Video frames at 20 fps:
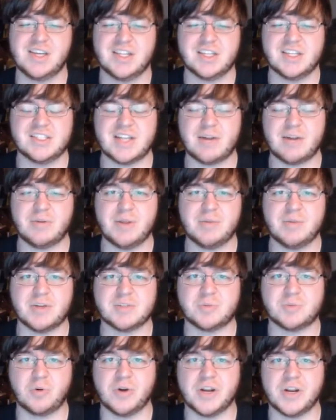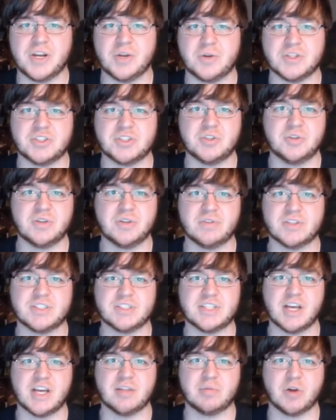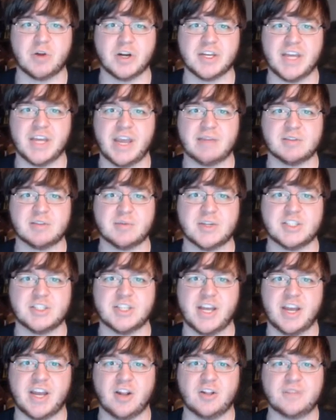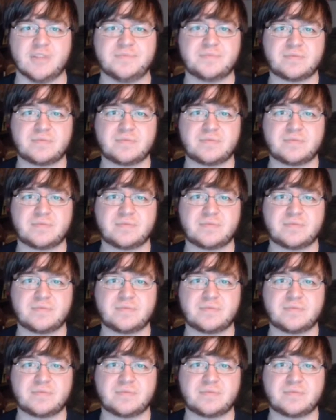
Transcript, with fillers: there's not really much point in doing two different South Park games on my channel.